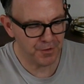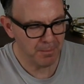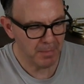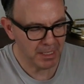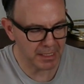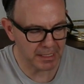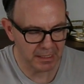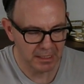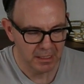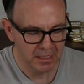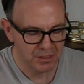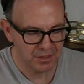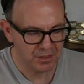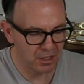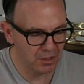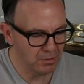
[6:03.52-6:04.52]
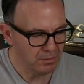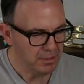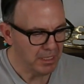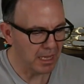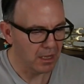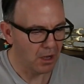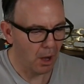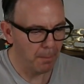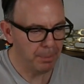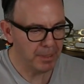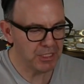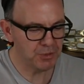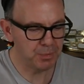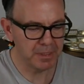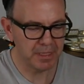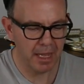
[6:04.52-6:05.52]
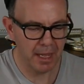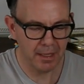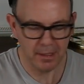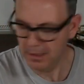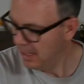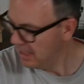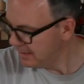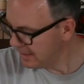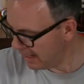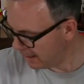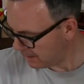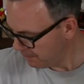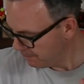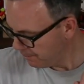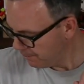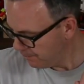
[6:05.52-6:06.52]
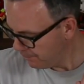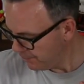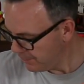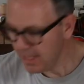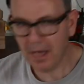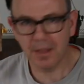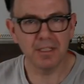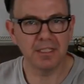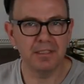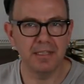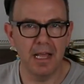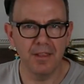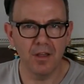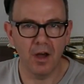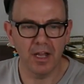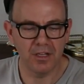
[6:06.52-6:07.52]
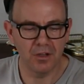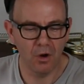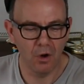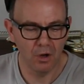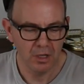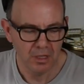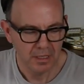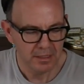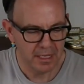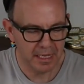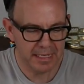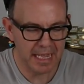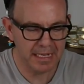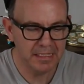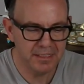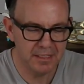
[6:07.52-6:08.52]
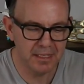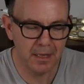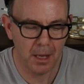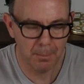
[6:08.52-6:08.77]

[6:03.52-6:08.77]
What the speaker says: for money. So yeah, I'm pleased with that. Now, the other set that I got, that again is the